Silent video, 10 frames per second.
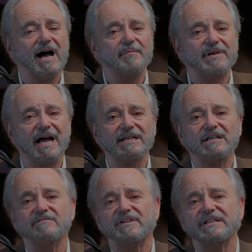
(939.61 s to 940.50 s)
I'm not
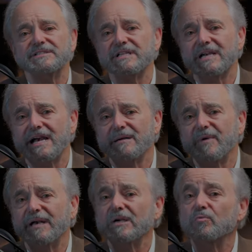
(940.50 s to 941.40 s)
convinced that
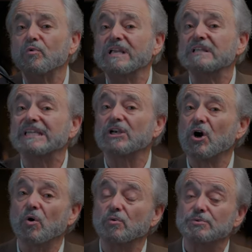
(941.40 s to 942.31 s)
anybody really
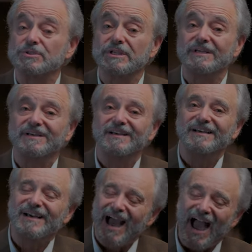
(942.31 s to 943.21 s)
knows the
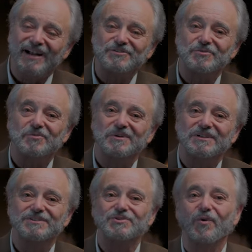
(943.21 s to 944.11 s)
actual
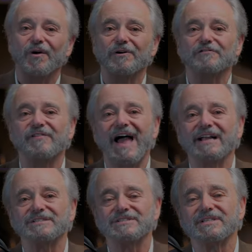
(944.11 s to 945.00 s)
historical
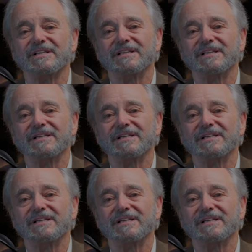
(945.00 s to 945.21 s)
facts